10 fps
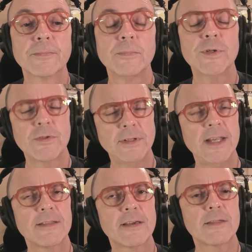which
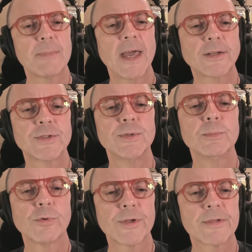leads us back to
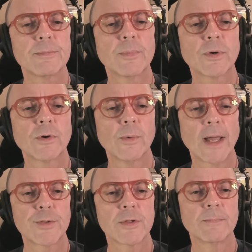prism
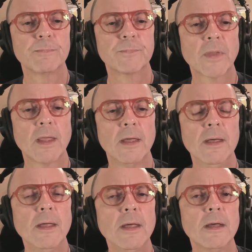correction.
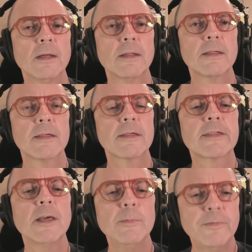
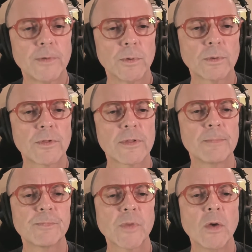Some folks,
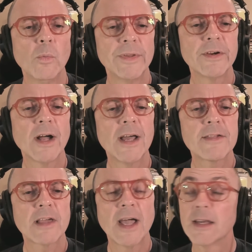when their
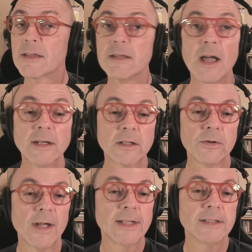eyesight is not
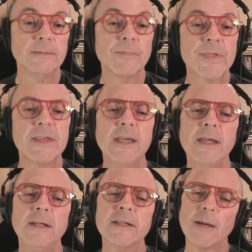corrected,
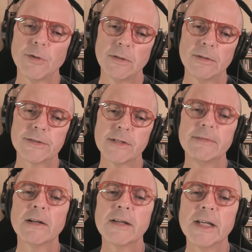see double to
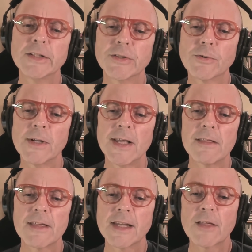varying
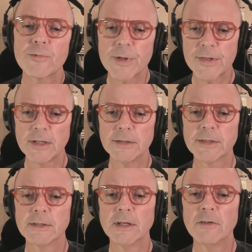degrees and as a result
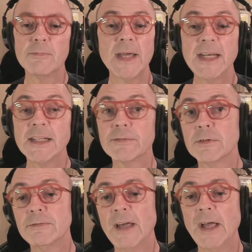of many
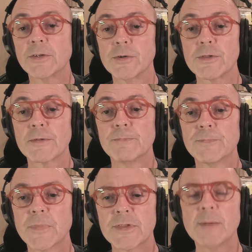different factors,
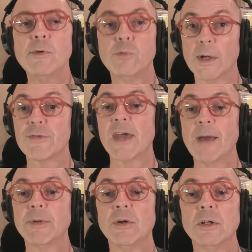some of which
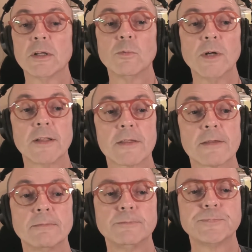happen all at once.